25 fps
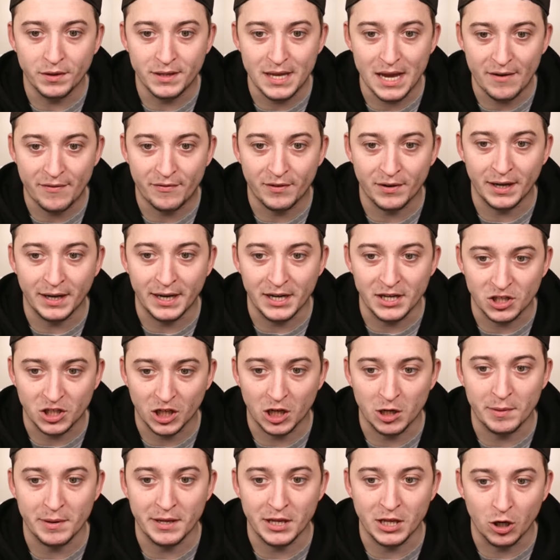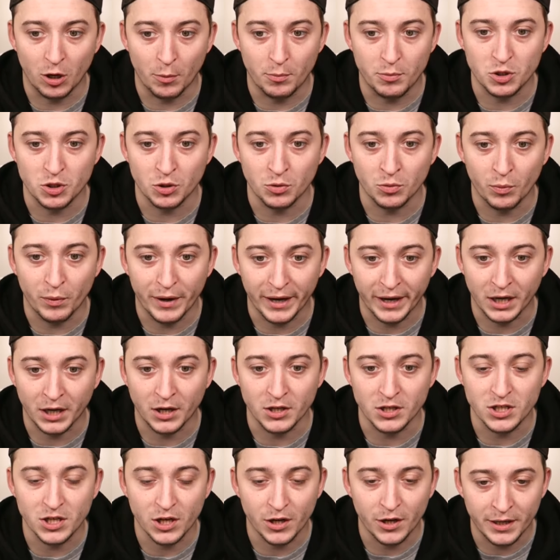definitely is going to be the option we're going
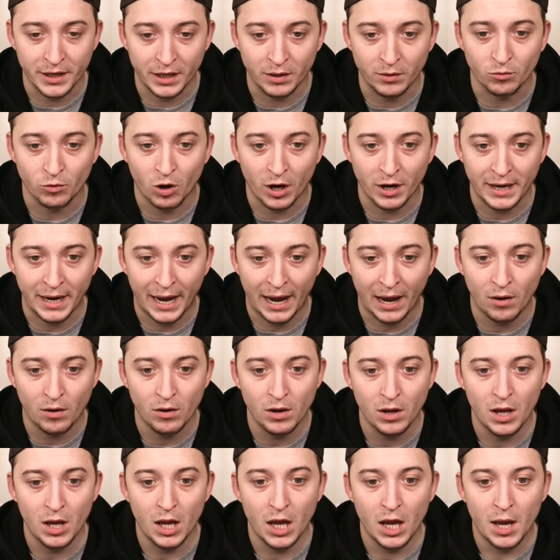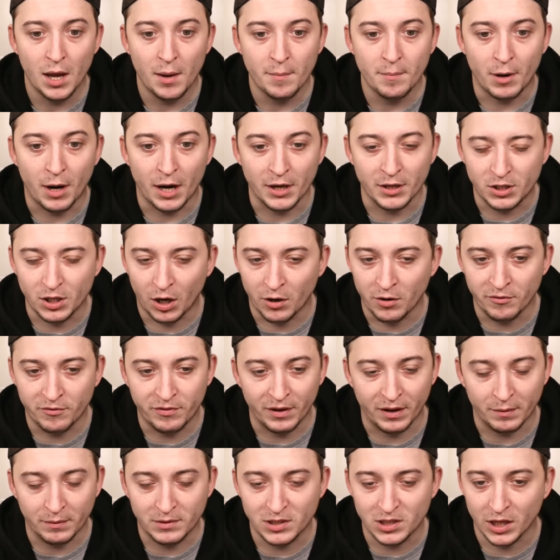to turn in right now. But I don't
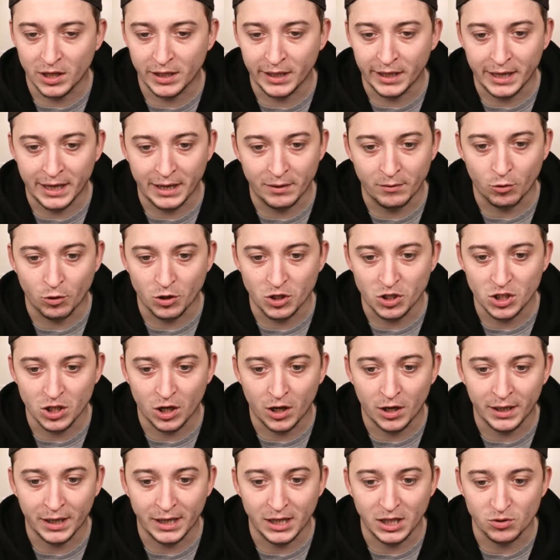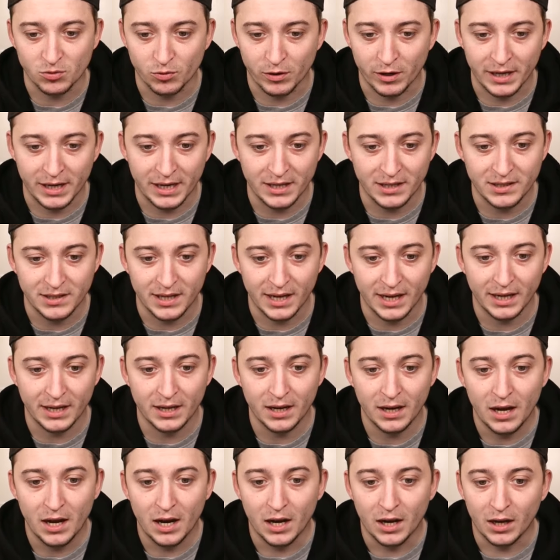think signing Leroy Sané is realistic.
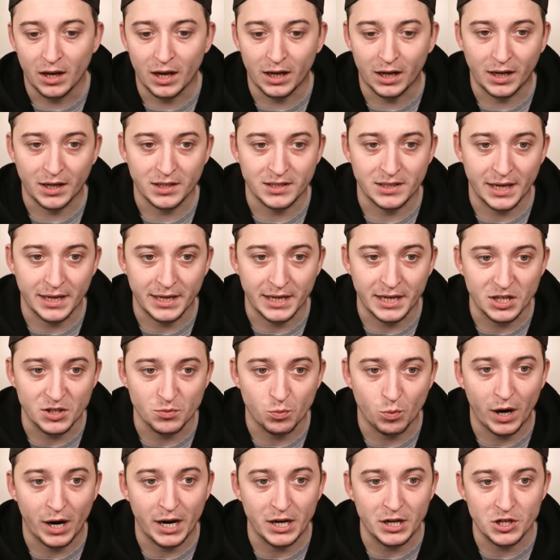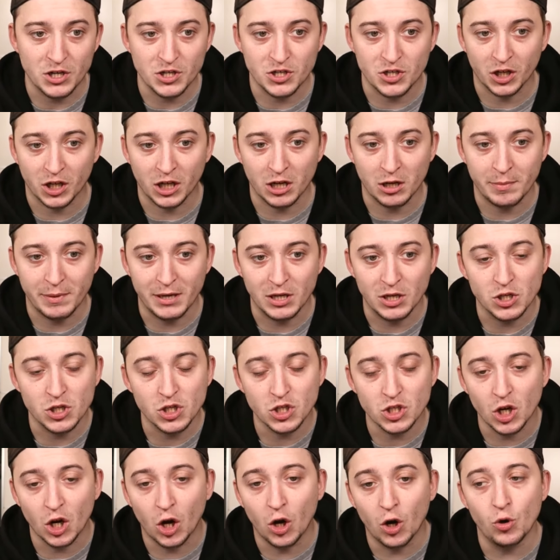Like I said, his wages are going to be
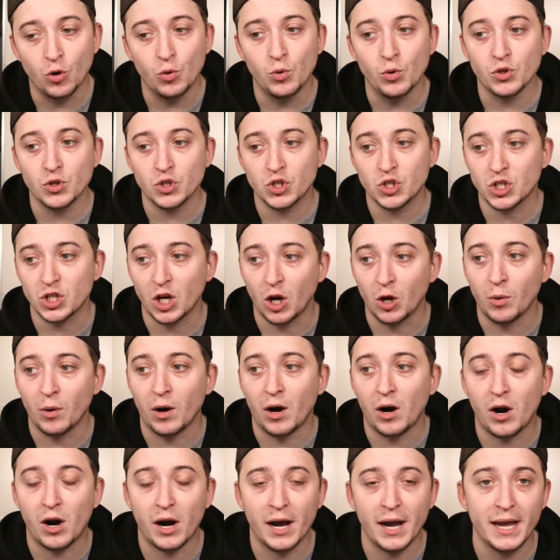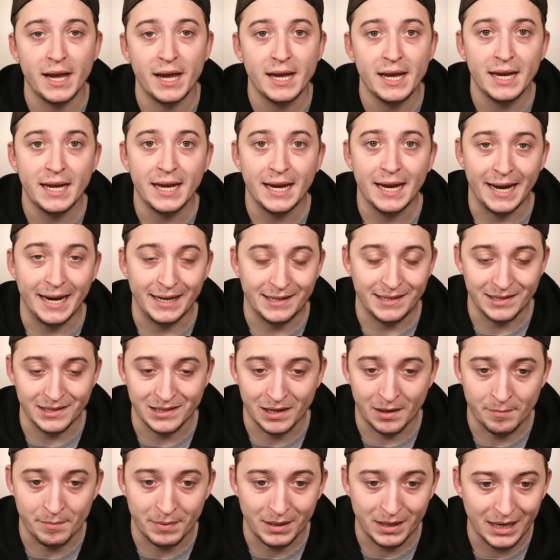so, so high. It is
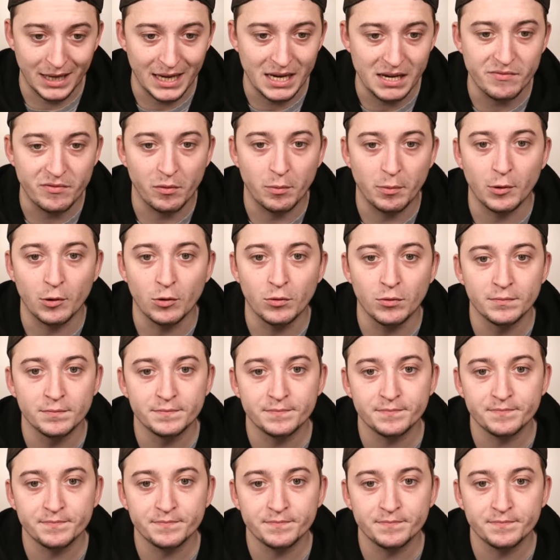unbelievable.